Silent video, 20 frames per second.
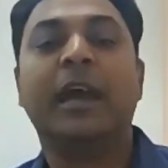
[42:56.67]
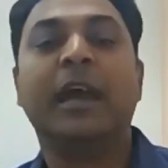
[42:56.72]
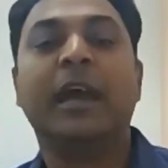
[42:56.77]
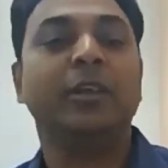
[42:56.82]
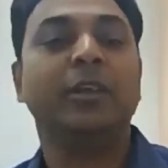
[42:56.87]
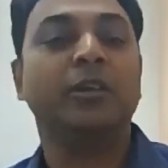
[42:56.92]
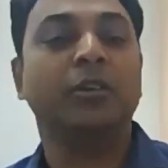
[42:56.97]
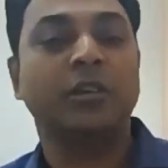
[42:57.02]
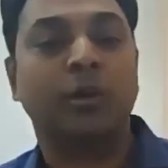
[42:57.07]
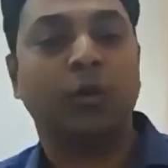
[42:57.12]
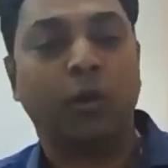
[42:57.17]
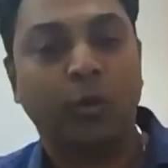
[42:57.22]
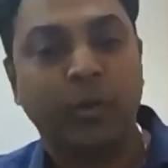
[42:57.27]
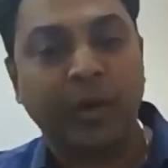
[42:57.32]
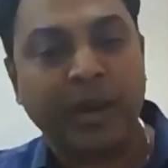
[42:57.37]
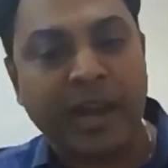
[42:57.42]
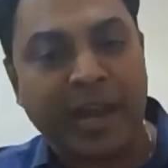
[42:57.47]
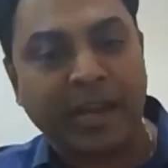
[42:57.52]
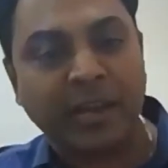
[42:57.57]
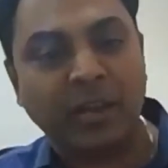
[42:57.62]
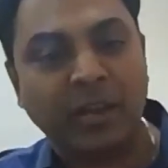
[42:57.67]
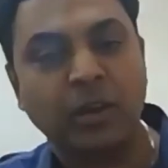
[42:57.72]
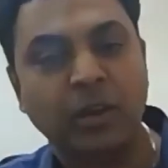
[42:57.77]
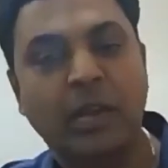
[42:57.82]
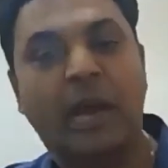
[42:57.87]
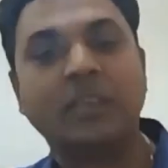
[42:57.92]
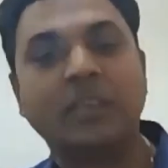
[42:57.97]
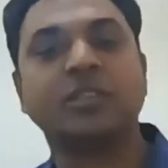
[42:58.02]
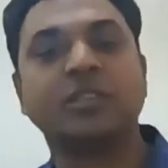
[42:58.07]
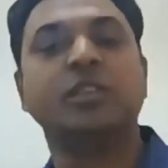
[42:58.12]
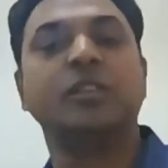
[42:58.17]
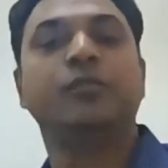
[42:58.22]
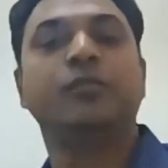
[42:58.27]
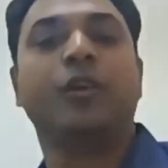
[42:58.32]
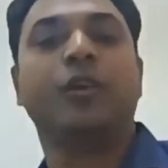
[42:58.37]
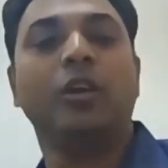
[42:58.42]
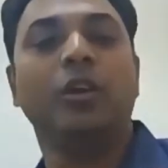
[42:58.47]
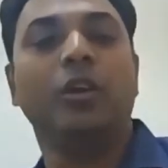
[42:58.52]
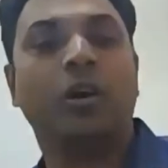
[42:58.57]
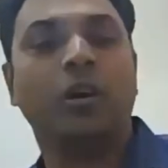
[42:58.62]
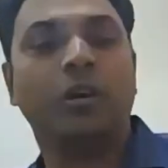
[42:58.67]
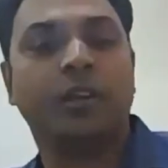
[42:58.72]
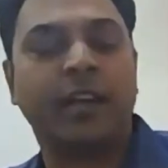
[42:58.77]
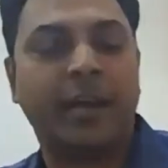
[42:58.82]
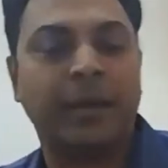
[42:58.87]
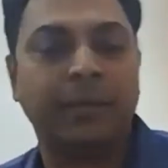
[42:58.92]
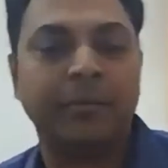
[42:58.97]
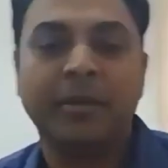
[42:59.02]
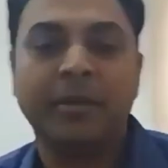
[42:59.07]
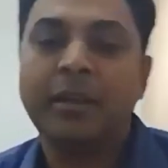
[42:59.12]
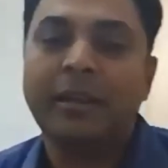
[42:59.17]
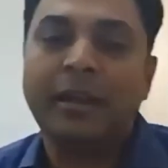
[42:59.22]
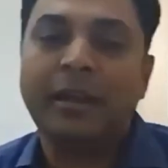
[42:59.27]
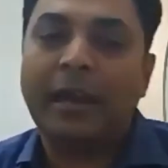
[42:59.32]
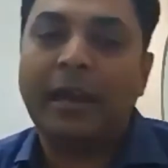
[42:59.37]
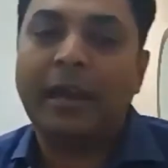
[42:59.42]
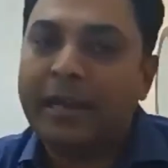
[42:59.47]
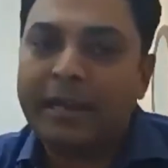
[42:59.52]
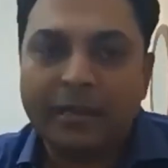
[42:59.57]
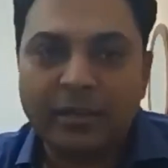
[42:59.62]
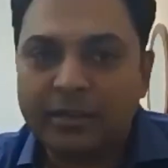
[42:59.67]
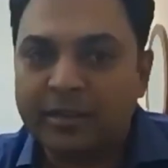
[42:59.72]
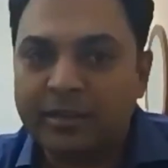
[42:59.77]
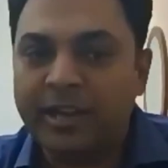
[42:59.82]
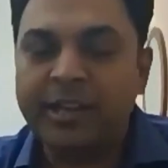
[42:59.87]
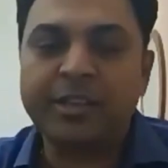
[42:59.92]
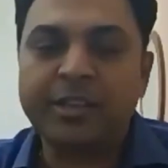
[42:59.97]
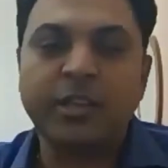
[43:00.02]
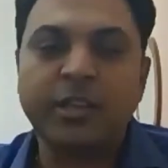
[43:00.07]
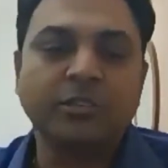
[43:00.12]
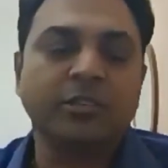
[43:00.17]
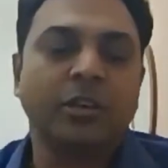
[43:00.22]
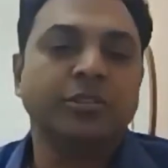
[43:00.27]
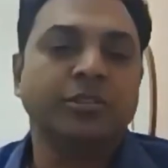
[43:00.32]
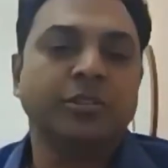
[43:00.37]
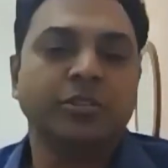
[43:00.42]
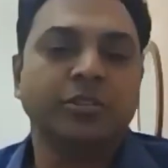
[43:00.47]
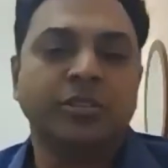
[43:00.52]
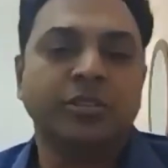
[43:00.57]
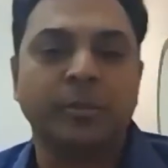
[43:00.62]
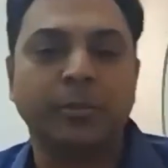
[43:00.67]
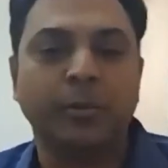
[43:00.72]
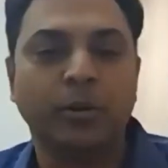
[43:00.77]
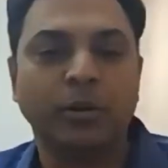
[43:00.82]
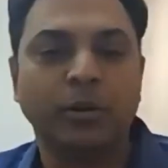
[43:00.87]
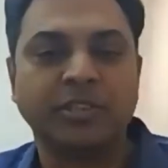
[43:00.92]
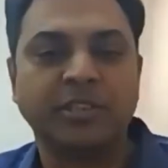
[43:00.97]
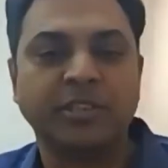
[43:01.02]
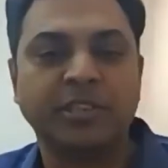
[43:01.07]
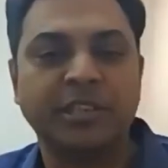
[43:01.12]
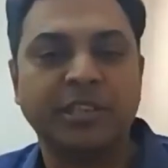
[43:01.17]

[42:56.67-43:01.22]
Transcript: and the overhang lasted for a long time. And research also supports